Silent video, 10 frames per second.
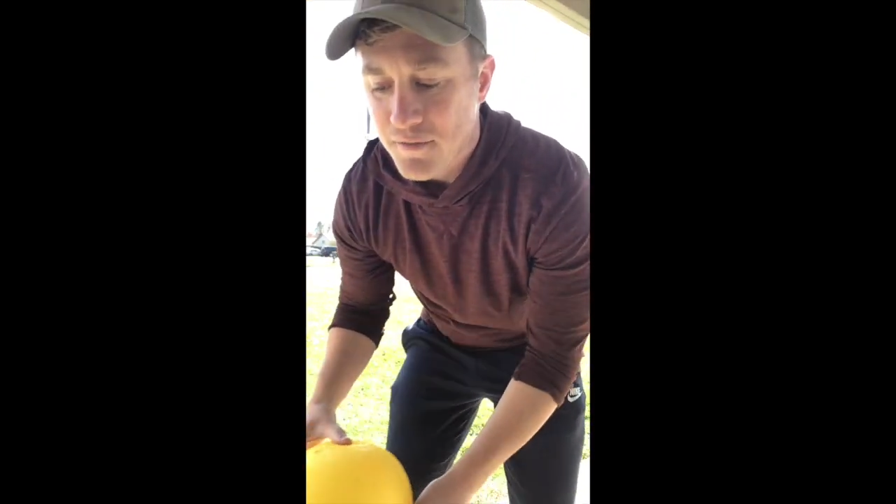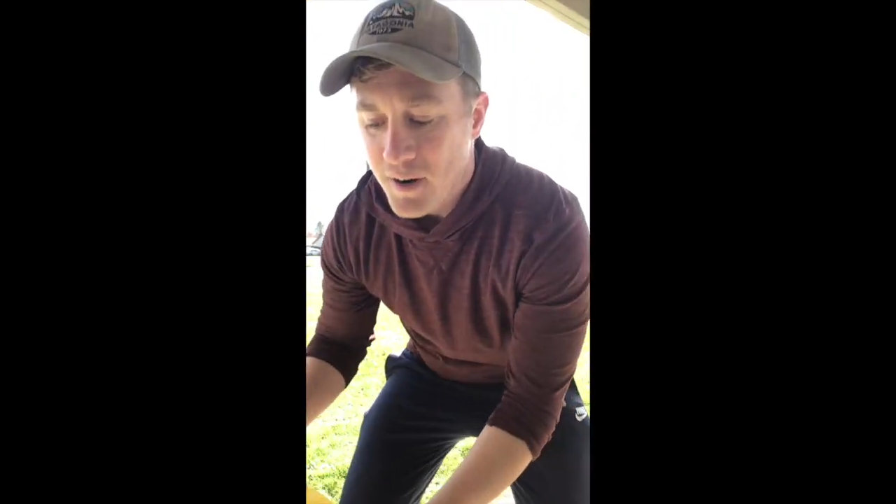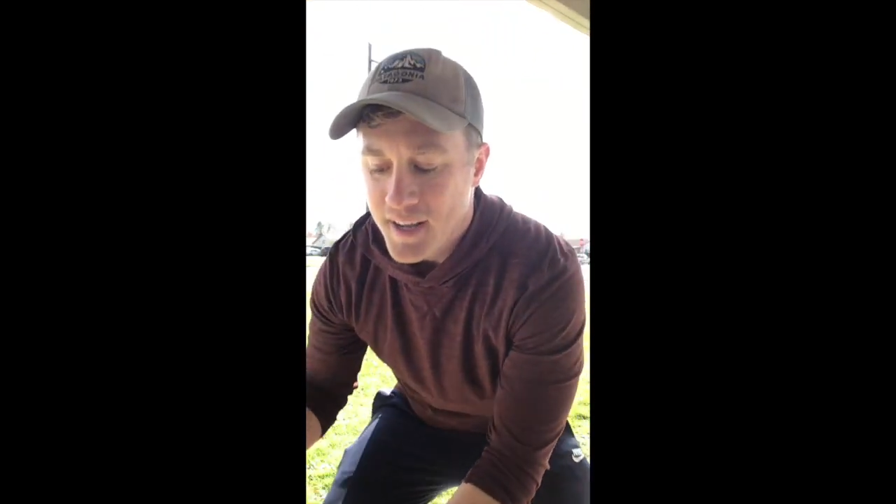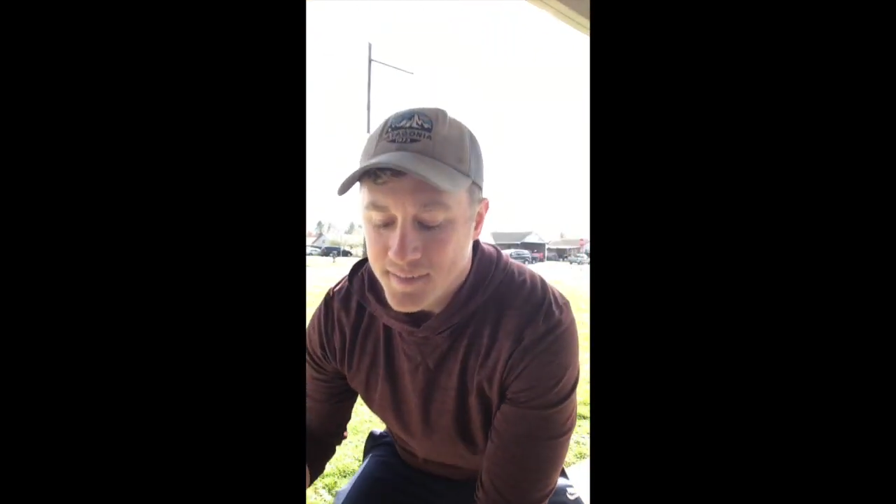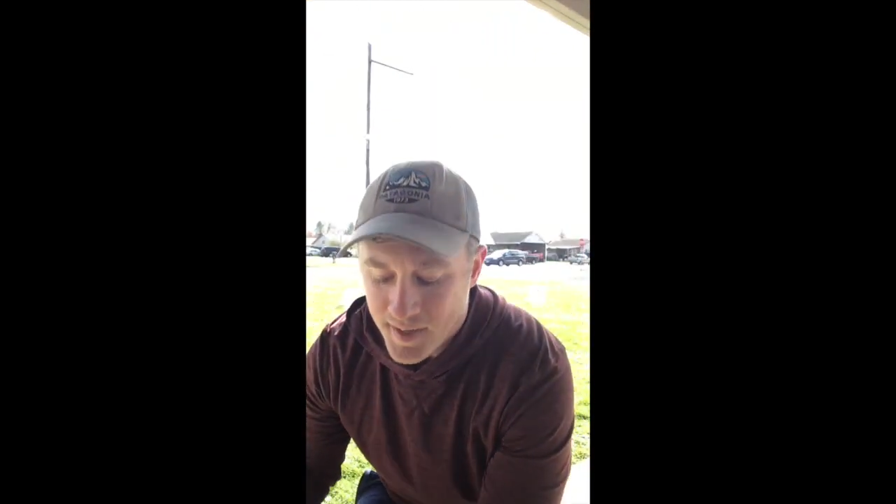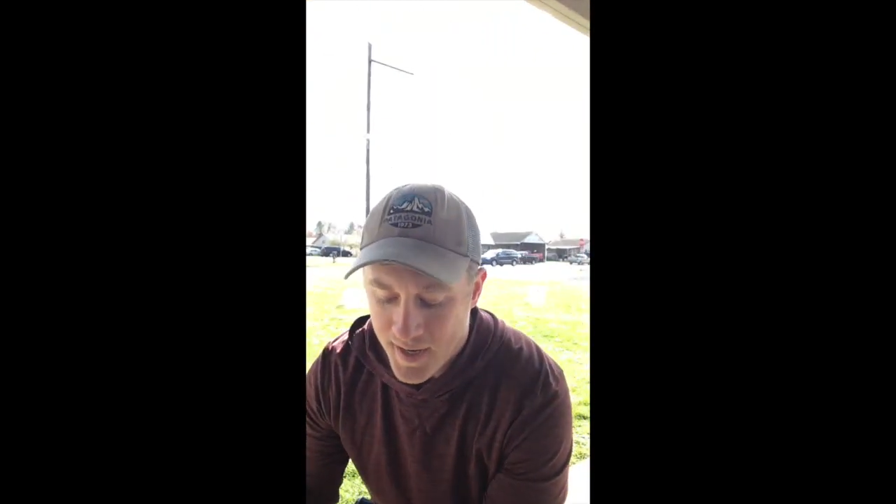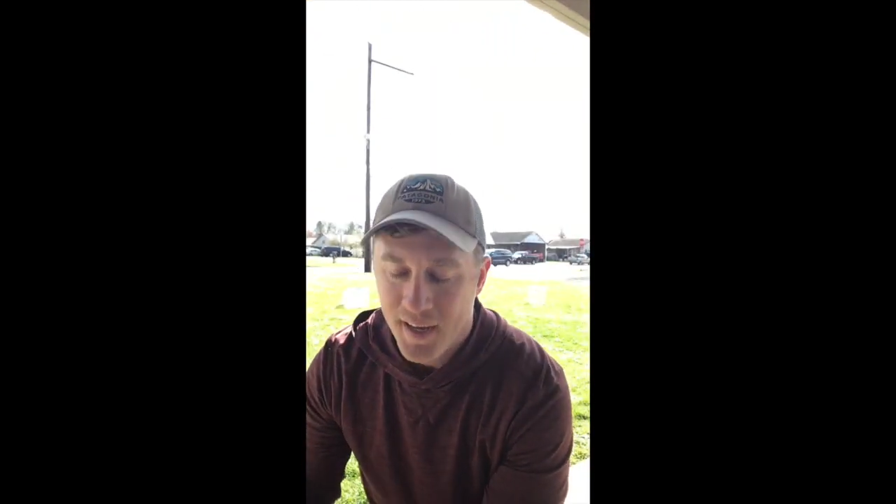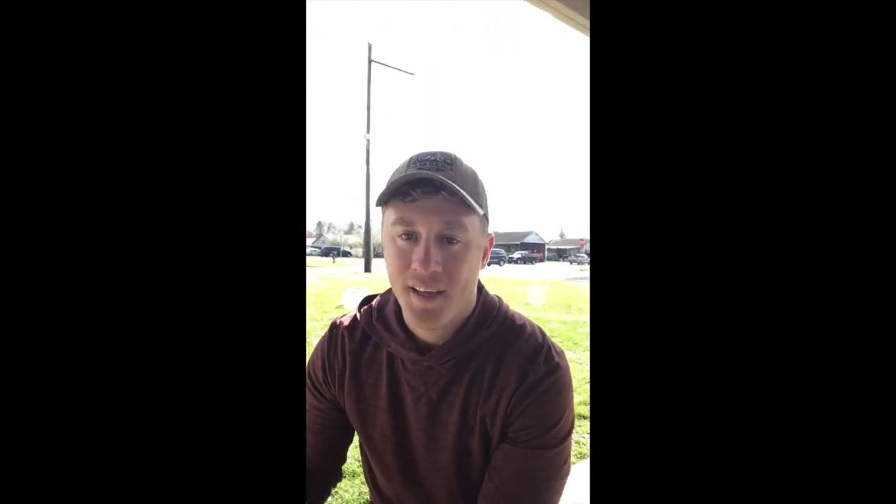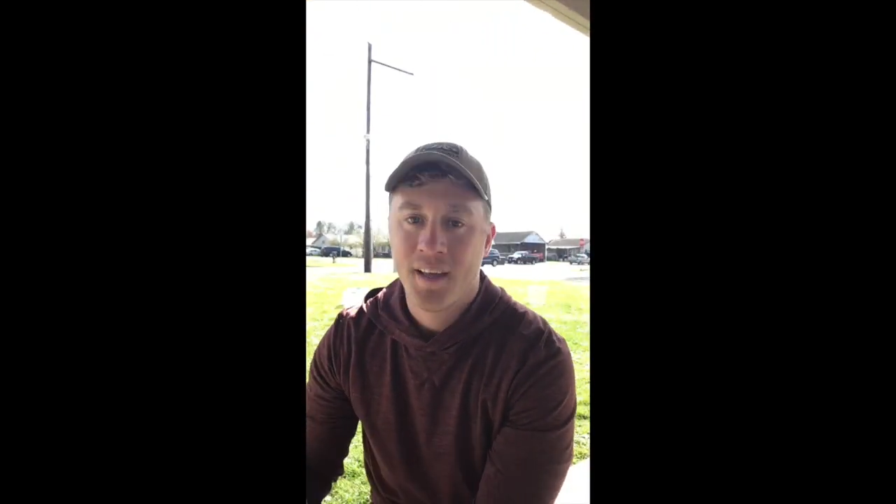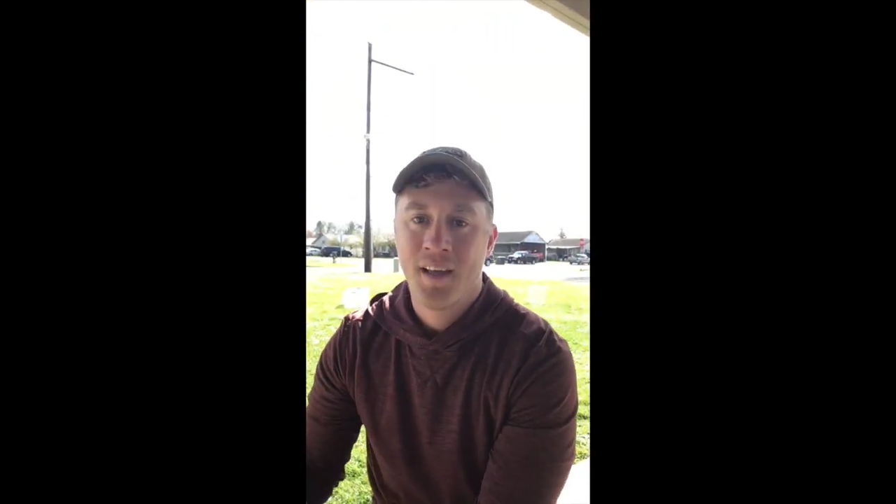friends,
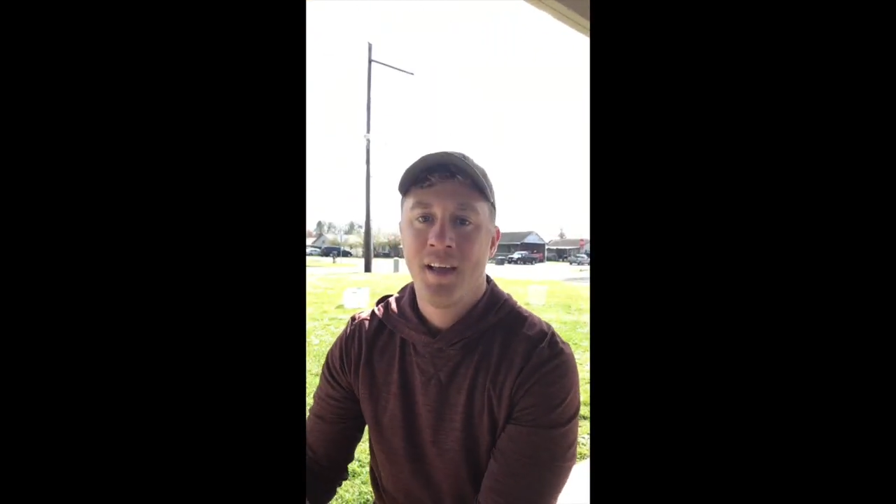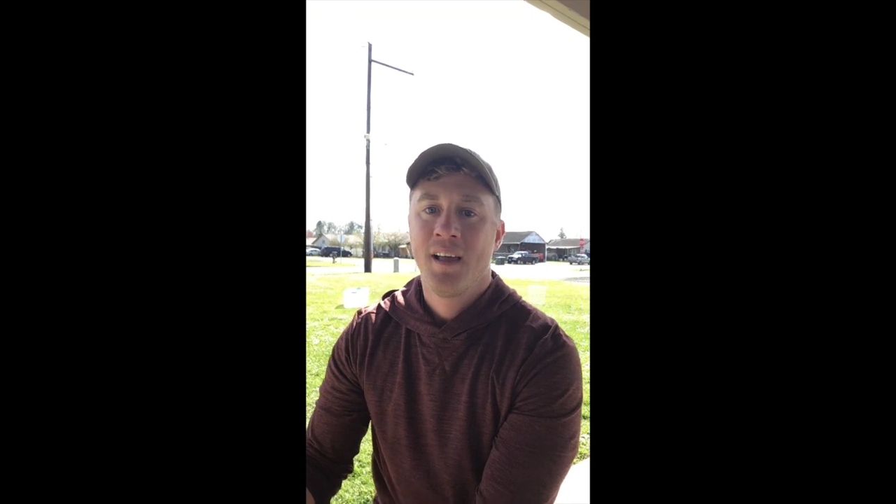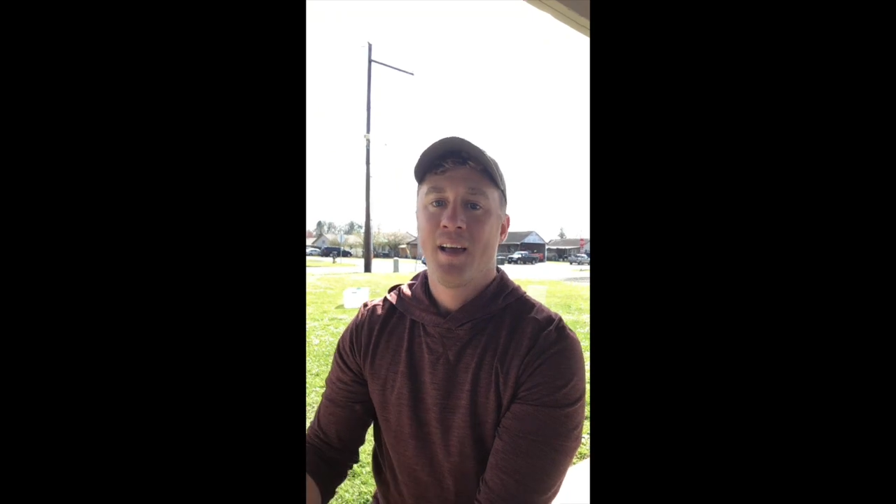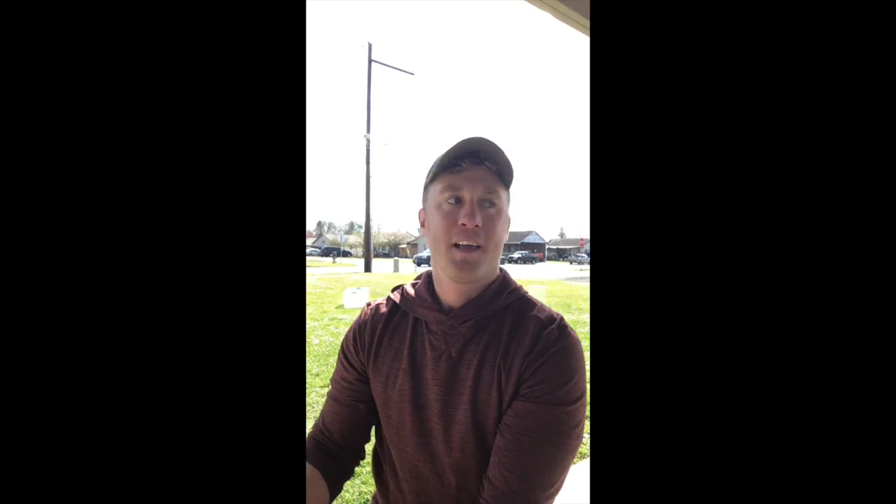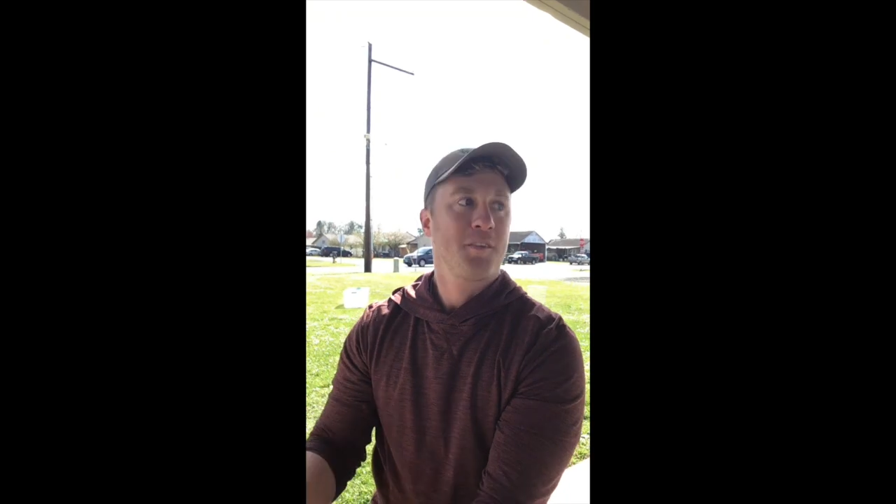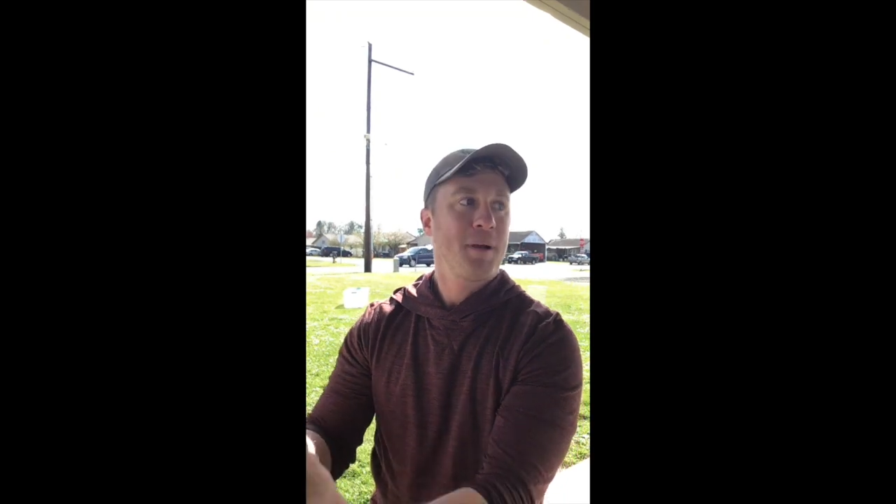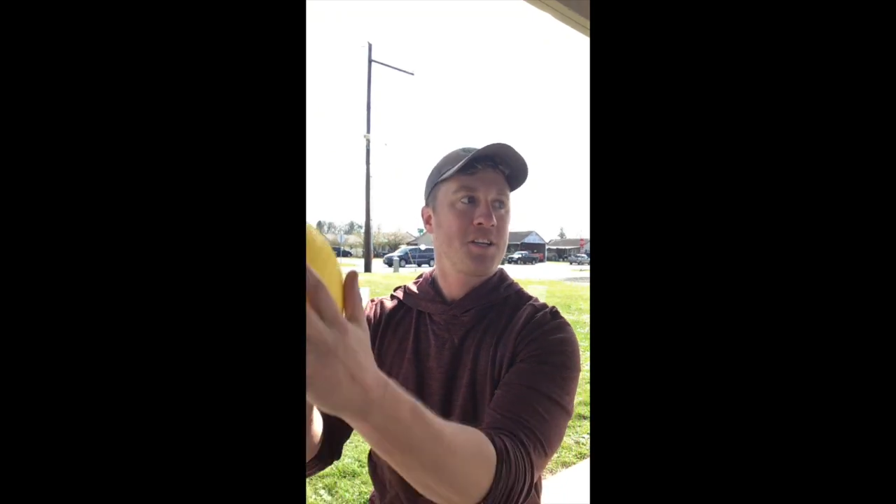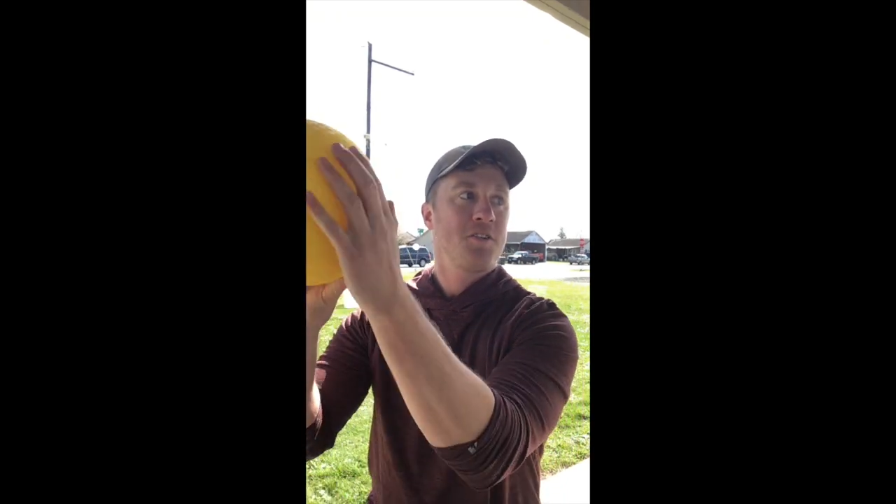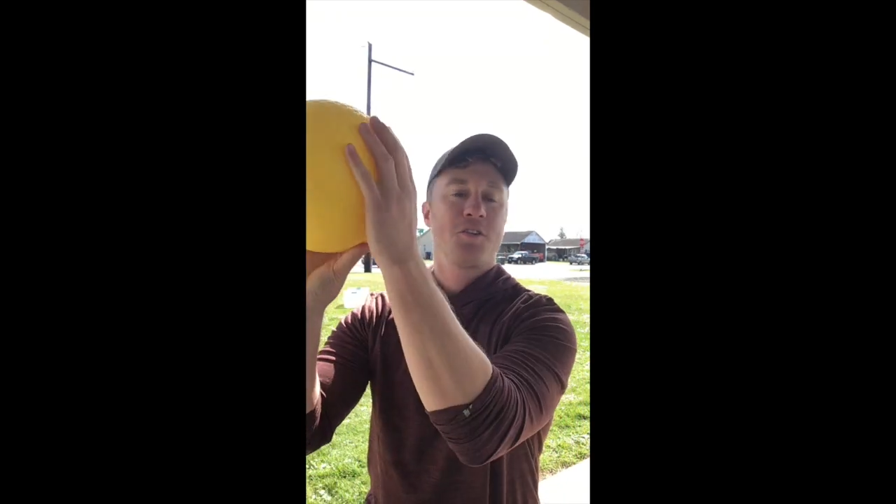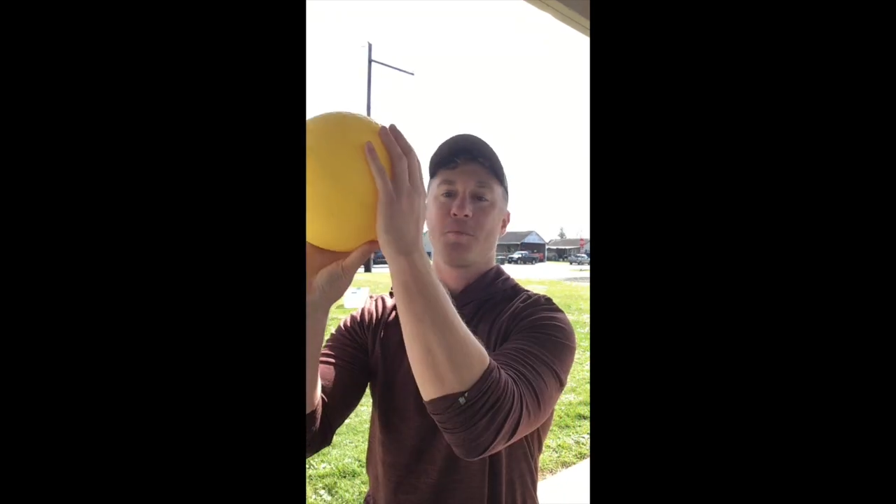I expect you to do your